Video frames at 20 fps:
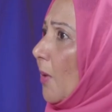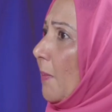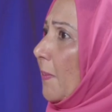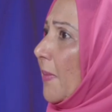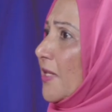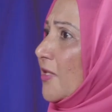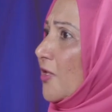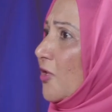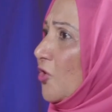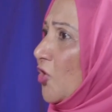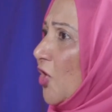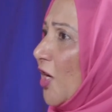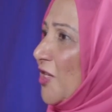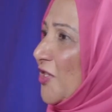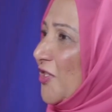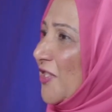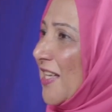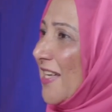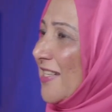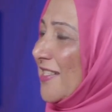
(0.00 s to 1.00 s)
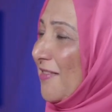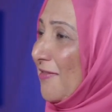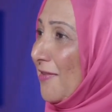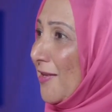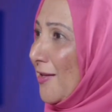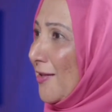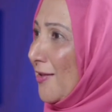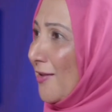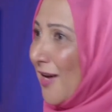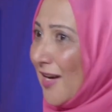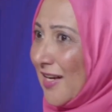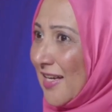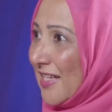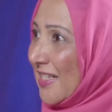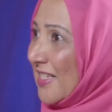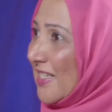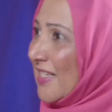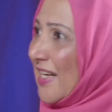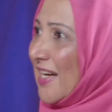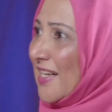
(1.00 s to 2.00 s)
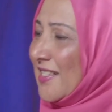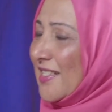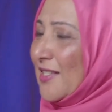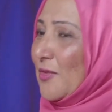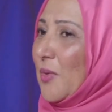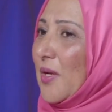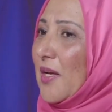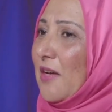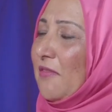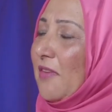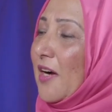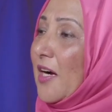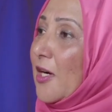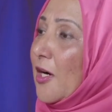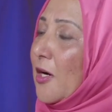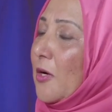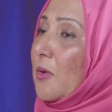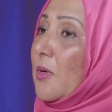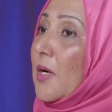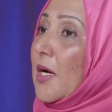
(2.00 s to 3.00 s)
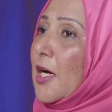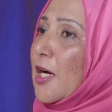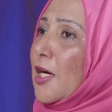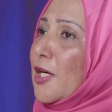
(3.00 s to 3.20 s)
mustn't change SANZAF logo. I recognize it wherever I go.